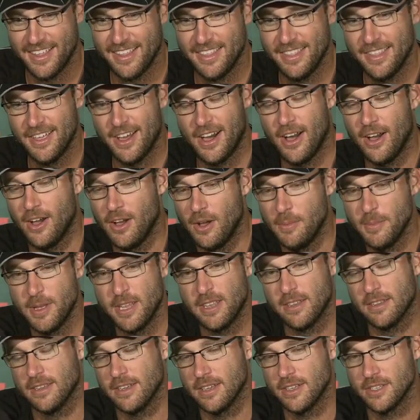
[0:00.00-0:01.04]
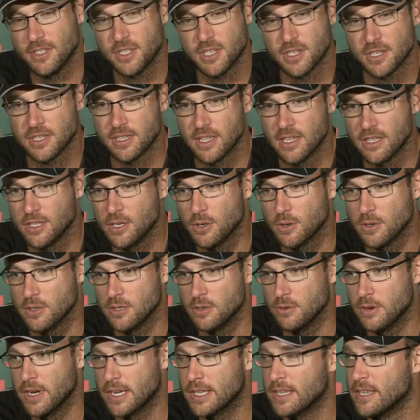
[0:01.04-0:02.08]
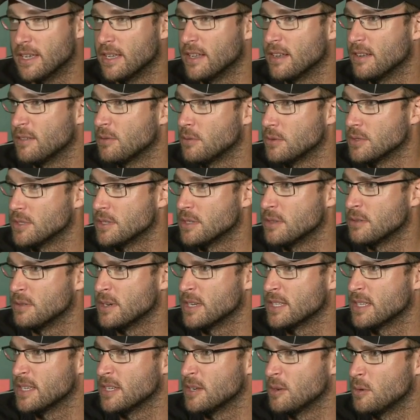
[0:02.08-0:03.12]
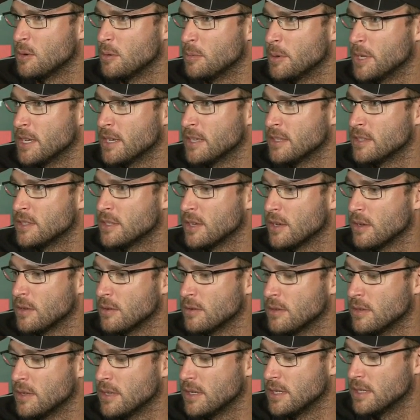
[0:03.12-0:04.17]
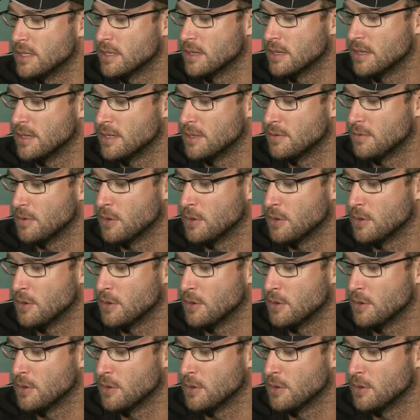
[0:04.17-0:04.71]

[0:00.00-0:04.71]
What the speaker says: No, I mean, it took a direct hit. If it wasn't a direct hit, I would have been in. So he's a